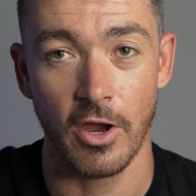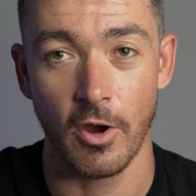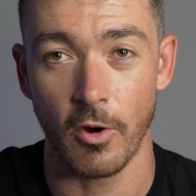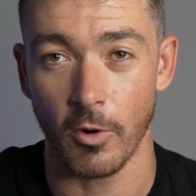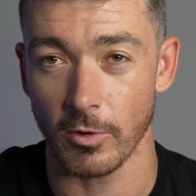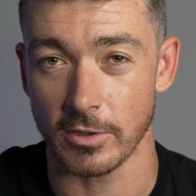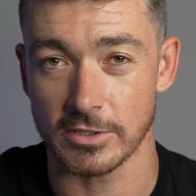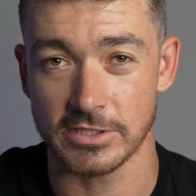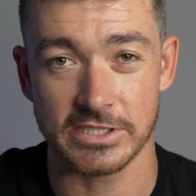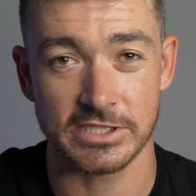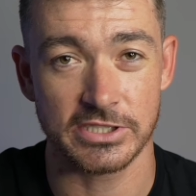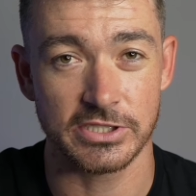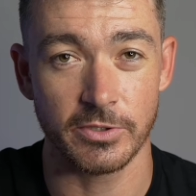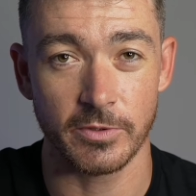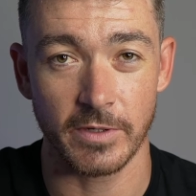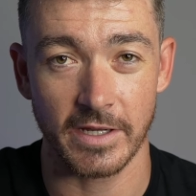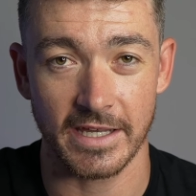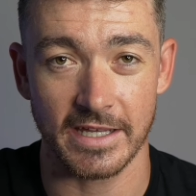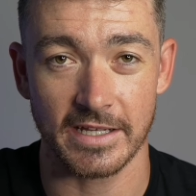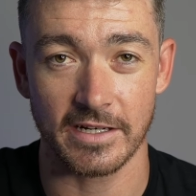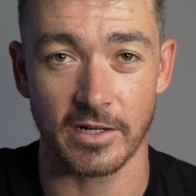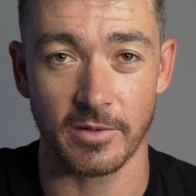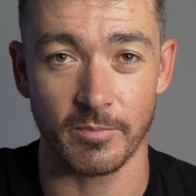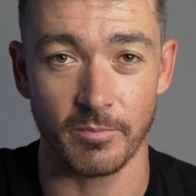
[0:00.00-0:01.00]
or just
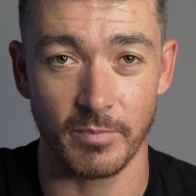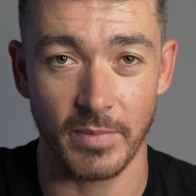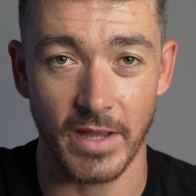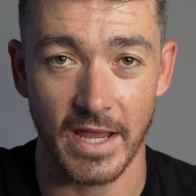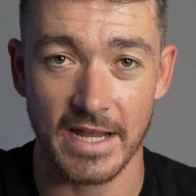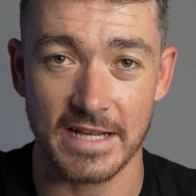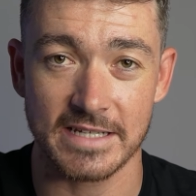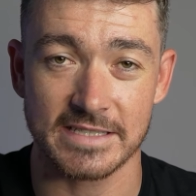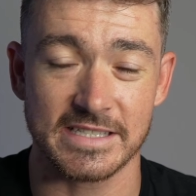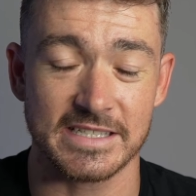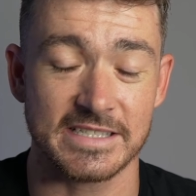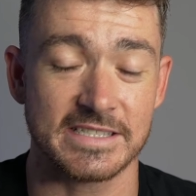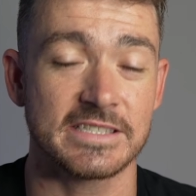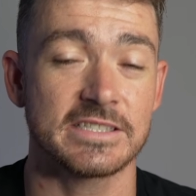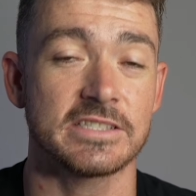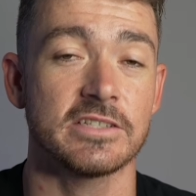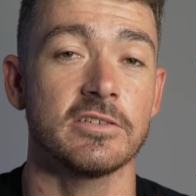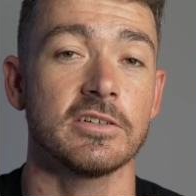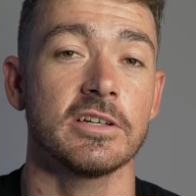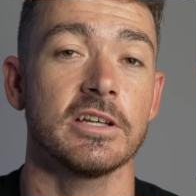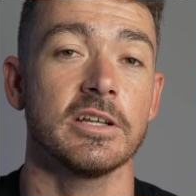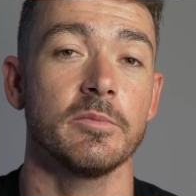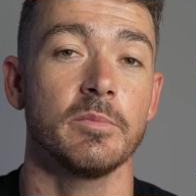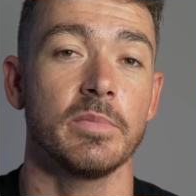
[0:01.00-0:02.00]
doing it on banks is still
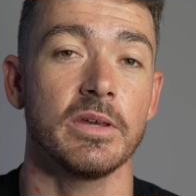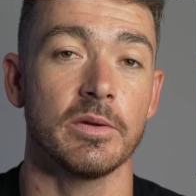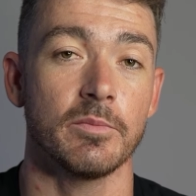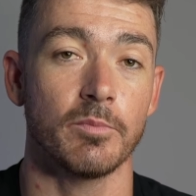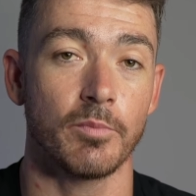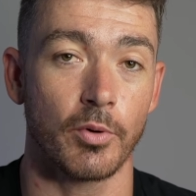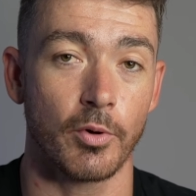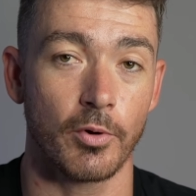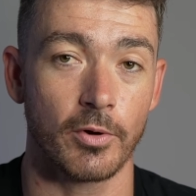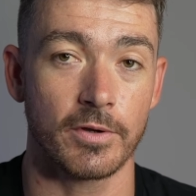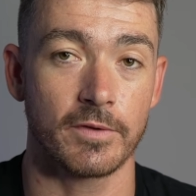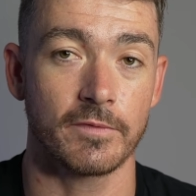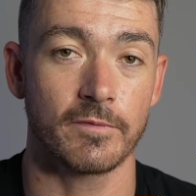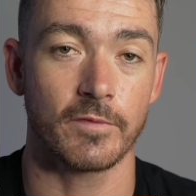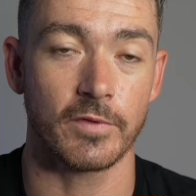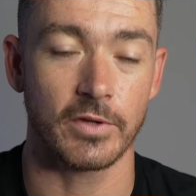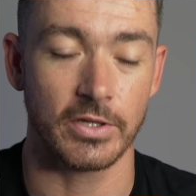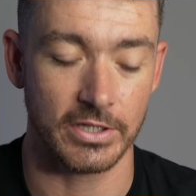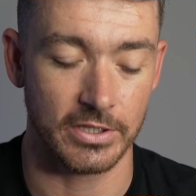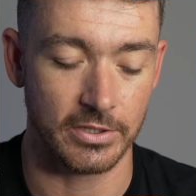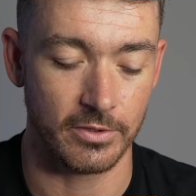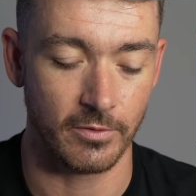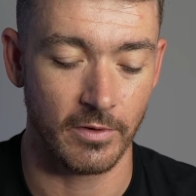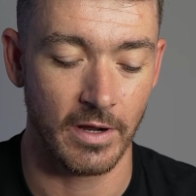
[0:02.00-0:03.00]
going to be important for
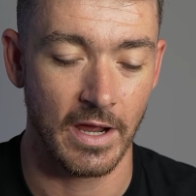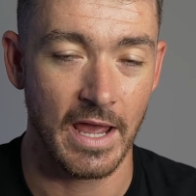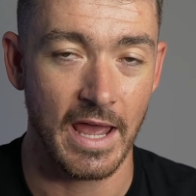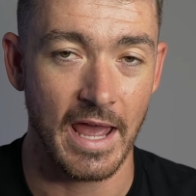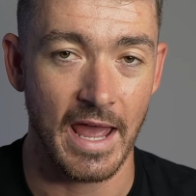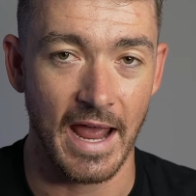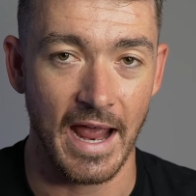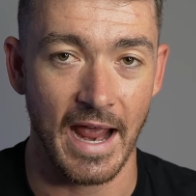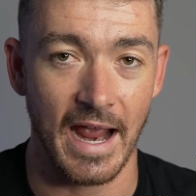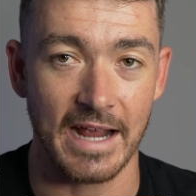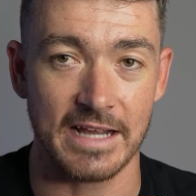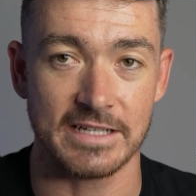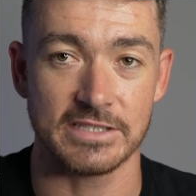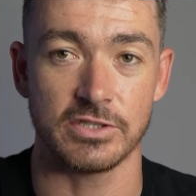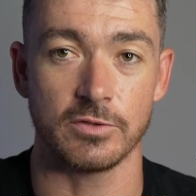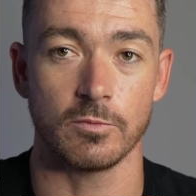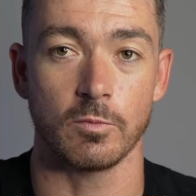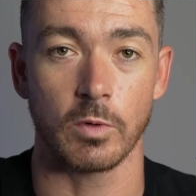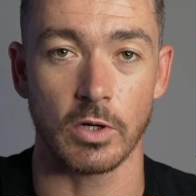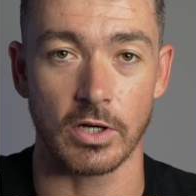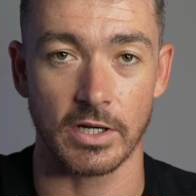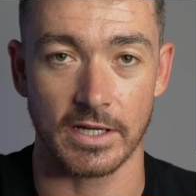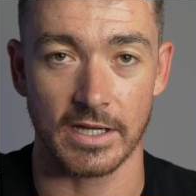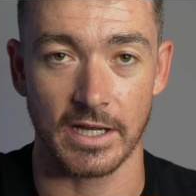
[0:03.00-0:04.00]
you as you
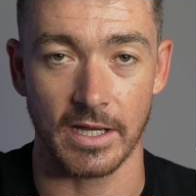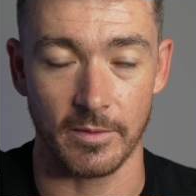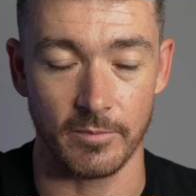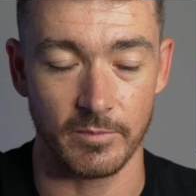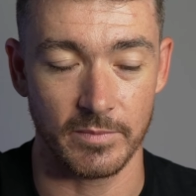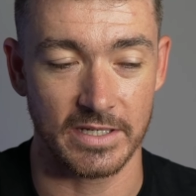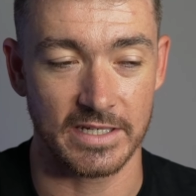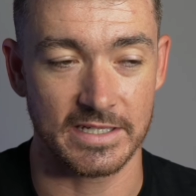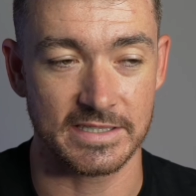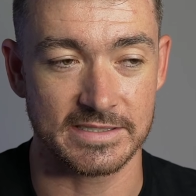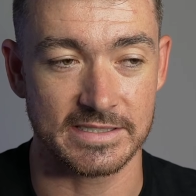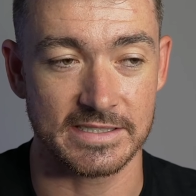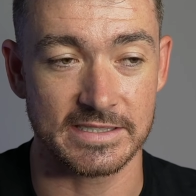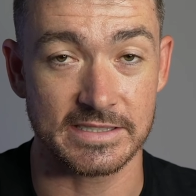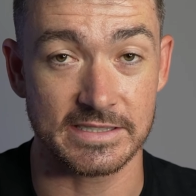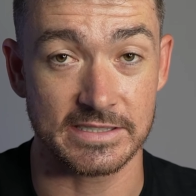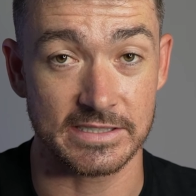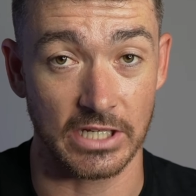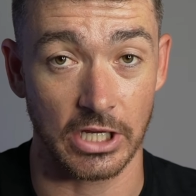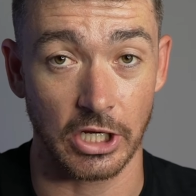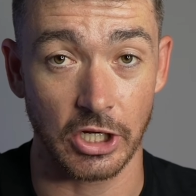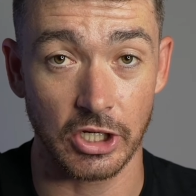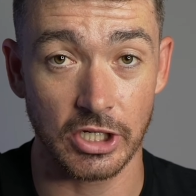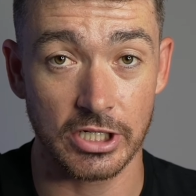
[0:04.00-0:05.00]
work up, because this is
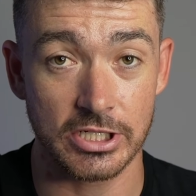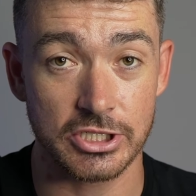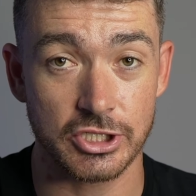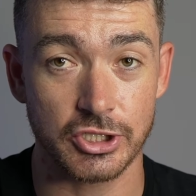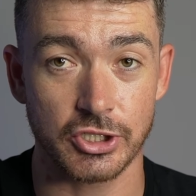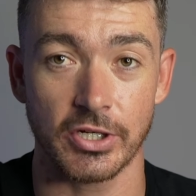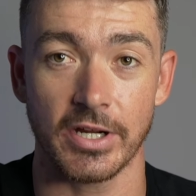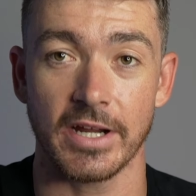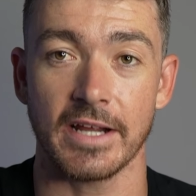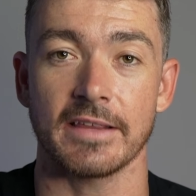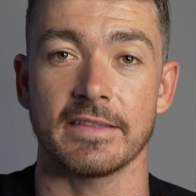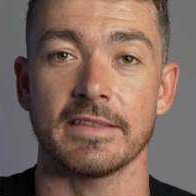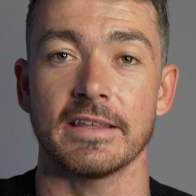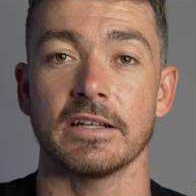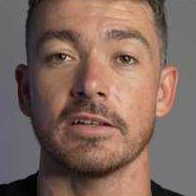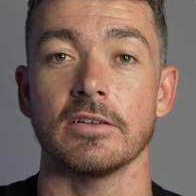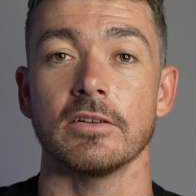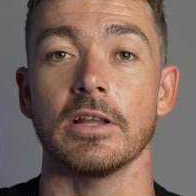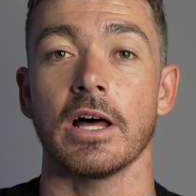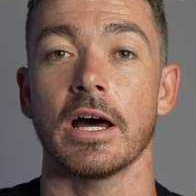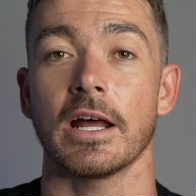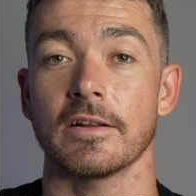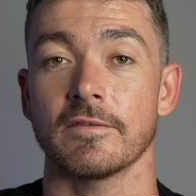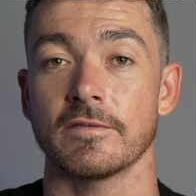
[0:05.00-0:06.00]
a good trick that a
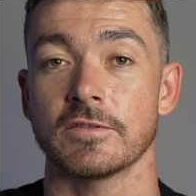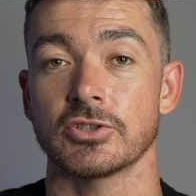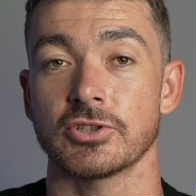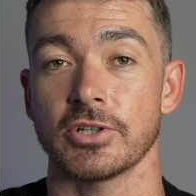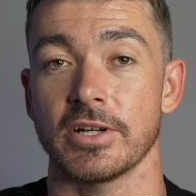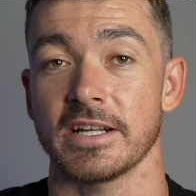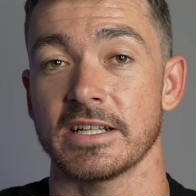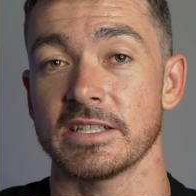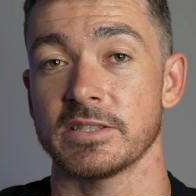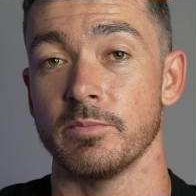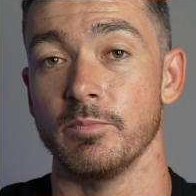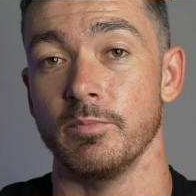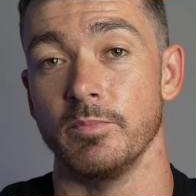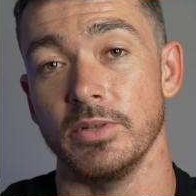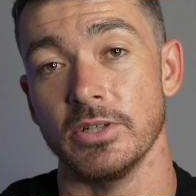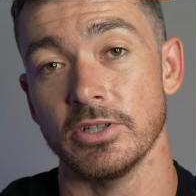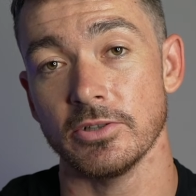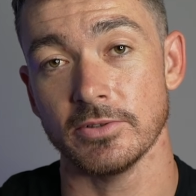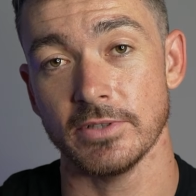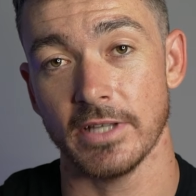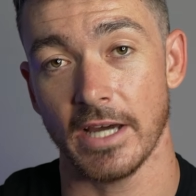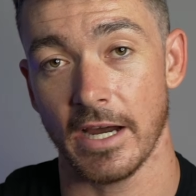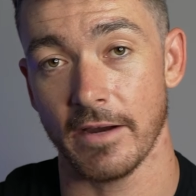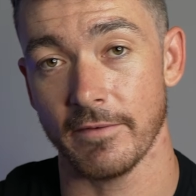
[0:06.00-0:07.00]
lot of tricks
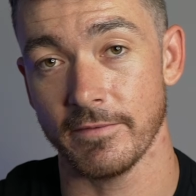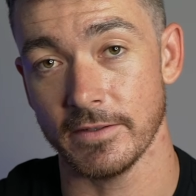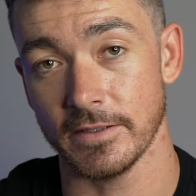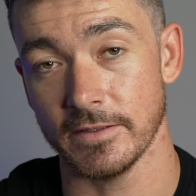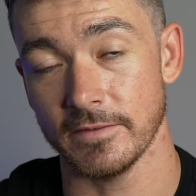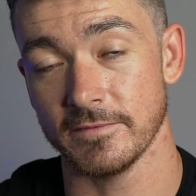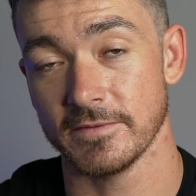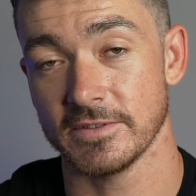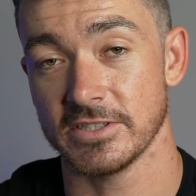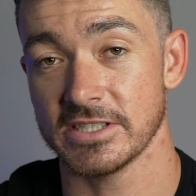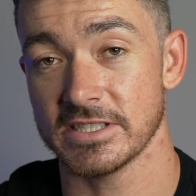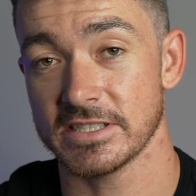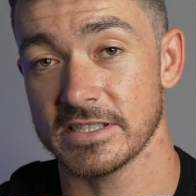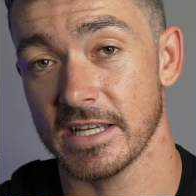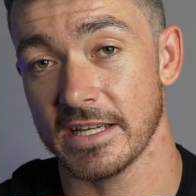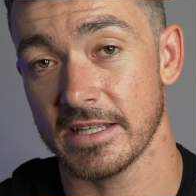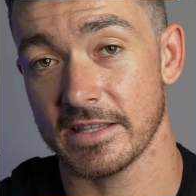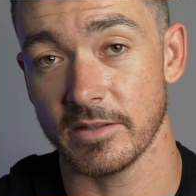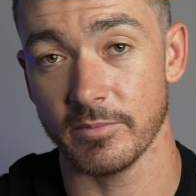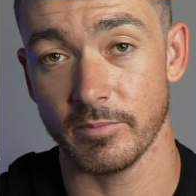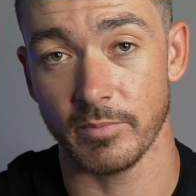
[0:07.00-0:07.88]
build off of, just like the